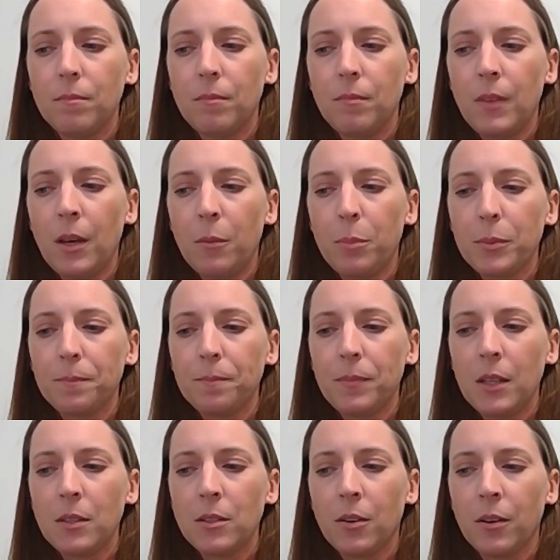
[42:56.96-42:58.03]
Yep,
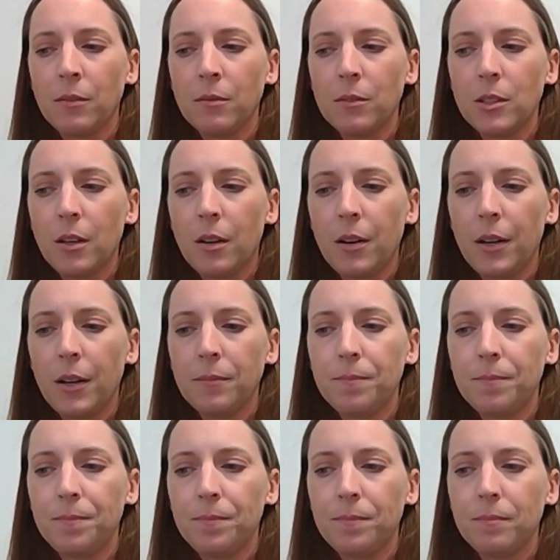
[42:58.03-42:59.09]
it's gone. Sorry.
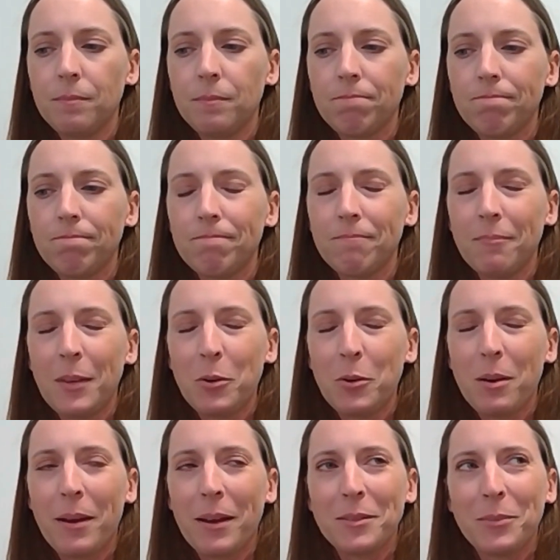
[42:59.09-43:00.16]
It'll
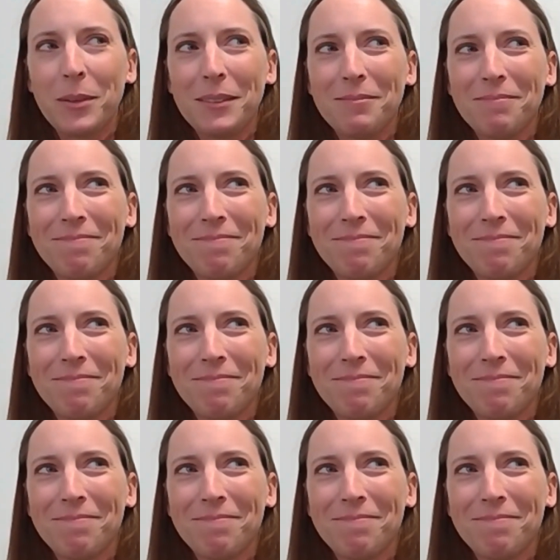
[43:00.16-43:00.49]
come back to me.